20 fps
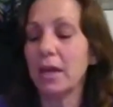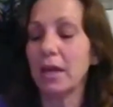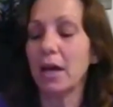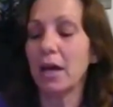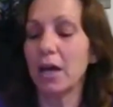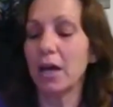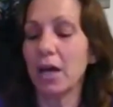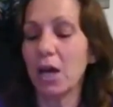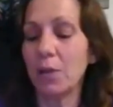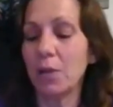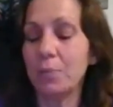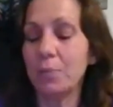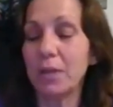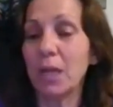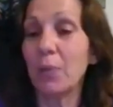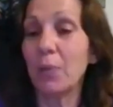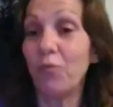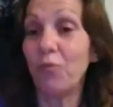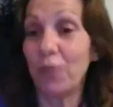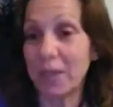Uh,
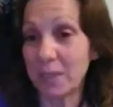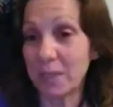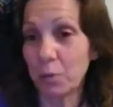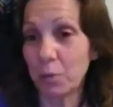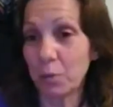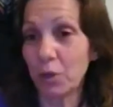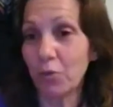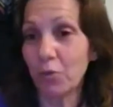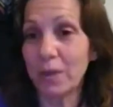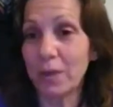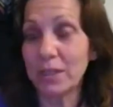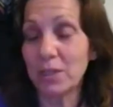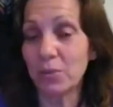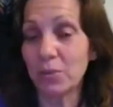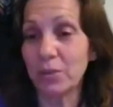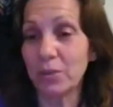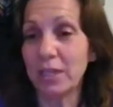become Facebook friends with